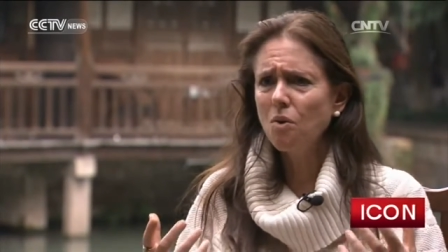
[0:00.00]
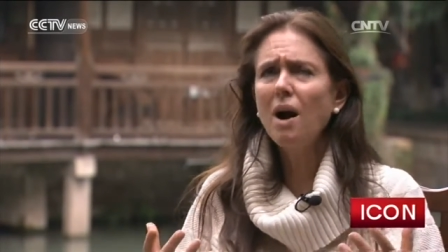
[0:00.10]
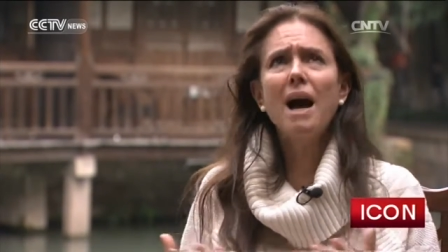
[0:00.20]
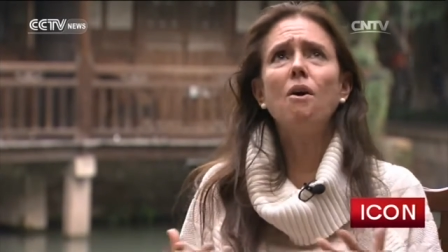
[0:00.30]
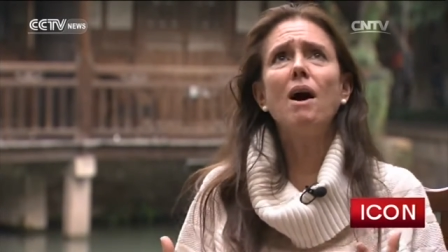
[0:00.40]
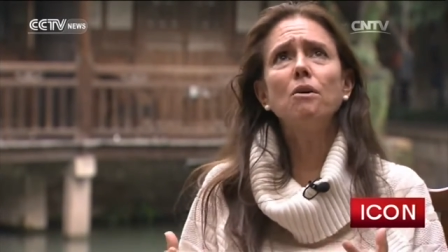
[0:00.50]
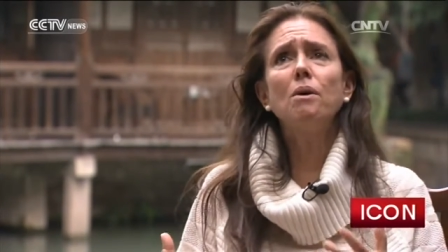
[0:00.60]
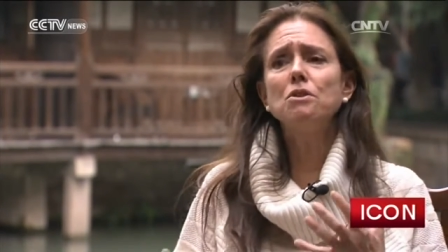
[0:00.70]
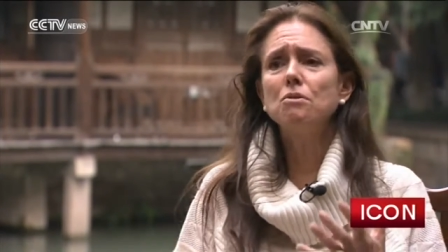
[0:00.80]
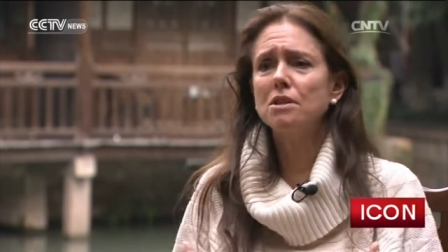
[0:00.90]
wow, how do
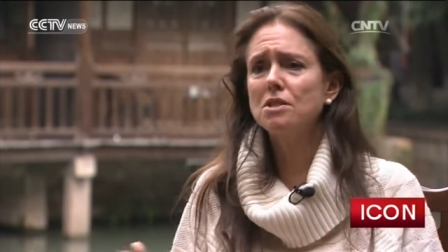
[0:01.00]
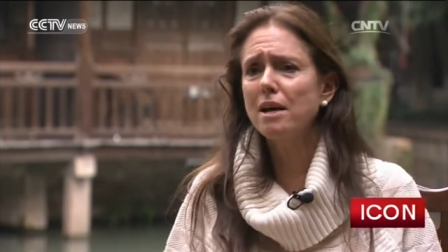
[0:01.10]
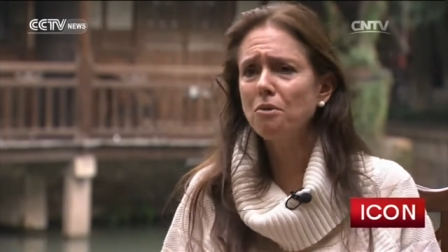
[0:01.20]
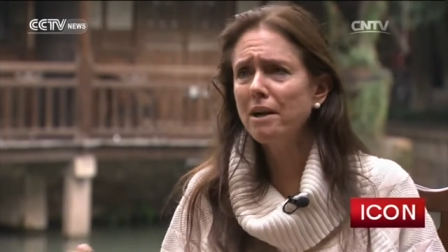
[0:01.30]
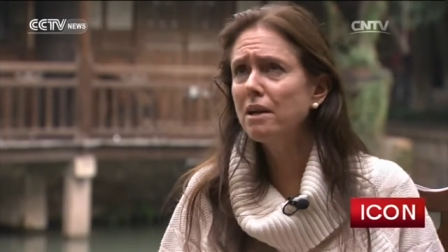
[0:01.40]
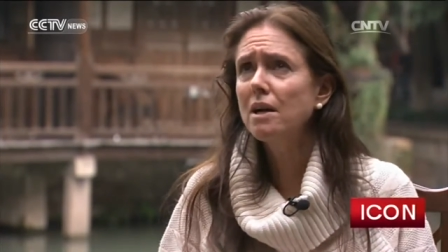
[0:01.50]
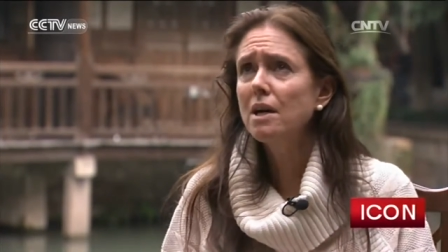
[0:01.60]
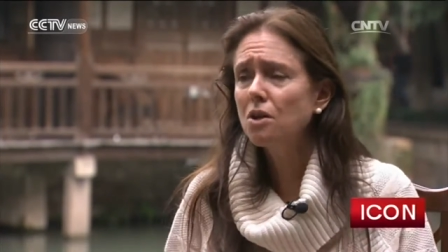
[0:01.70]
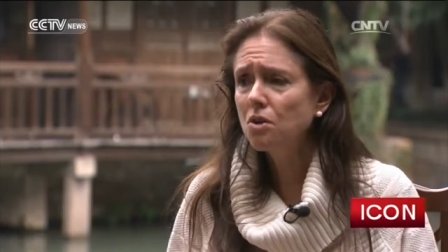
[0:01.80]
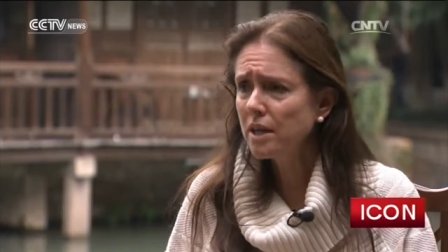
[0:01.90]
I do this? How do I
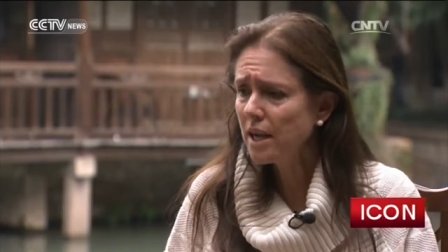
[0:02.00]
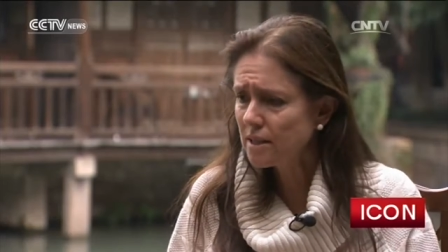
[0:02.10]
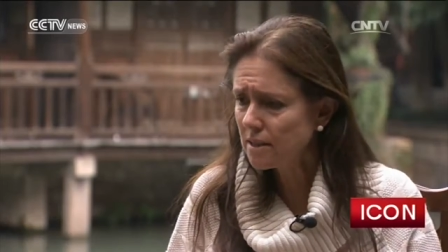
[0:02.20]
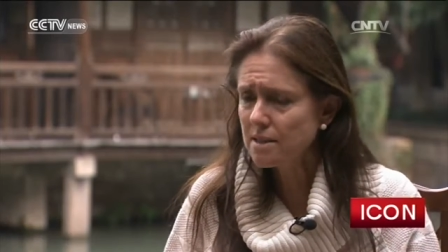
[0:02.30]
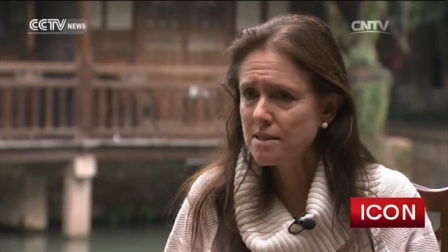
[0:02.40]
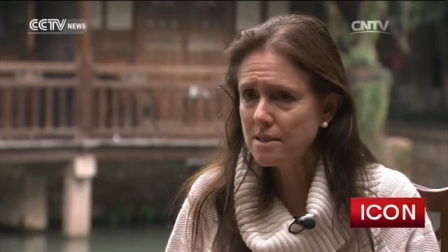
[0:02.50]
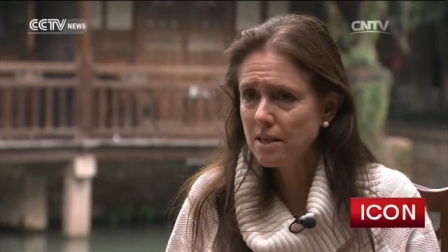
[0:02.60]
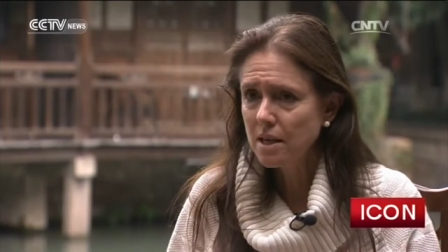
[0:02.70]
create this?